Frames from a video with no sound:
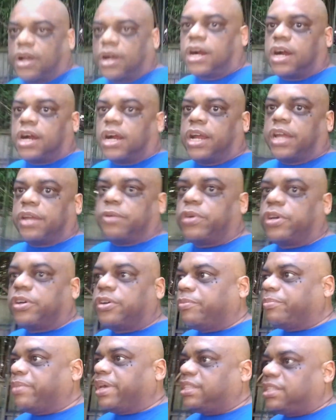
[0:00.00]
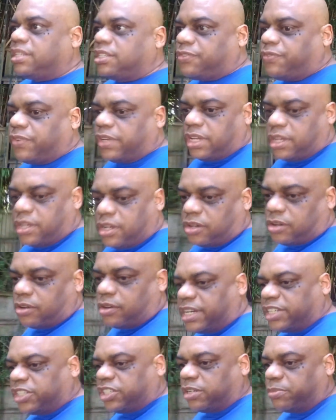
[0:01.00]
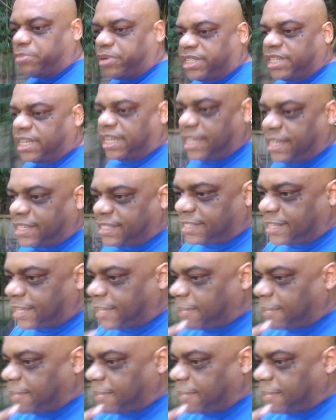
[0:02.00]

All right, we're going to make this video. I should have put the headset